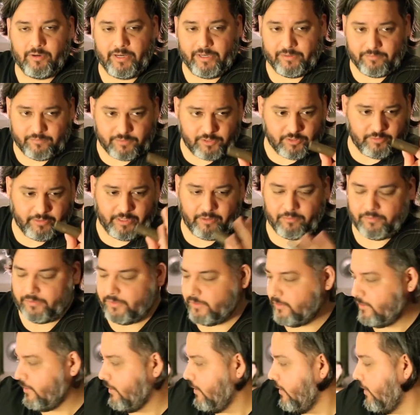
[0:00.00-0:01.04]
All right, so that
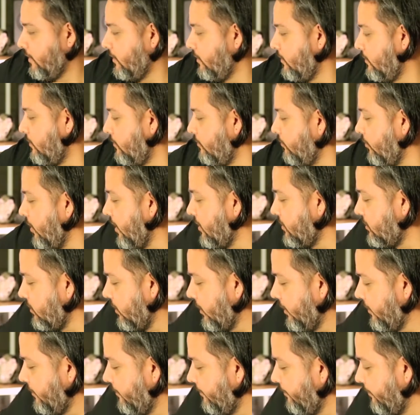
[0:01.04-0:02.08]
was the brass
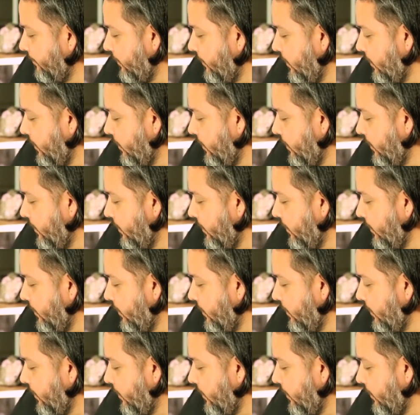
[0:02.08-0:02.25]
slide.